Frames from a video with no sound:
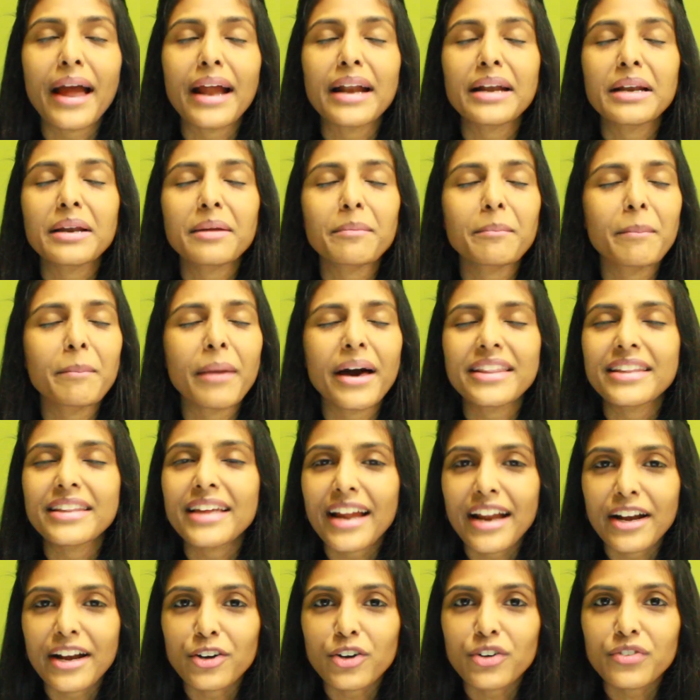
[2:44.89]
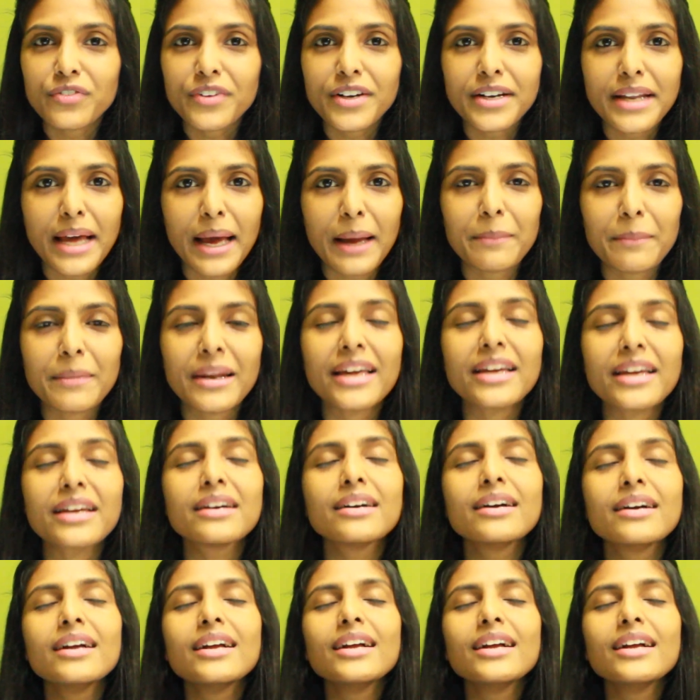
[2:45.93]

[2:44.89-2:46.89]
and by the end of it, I'm like,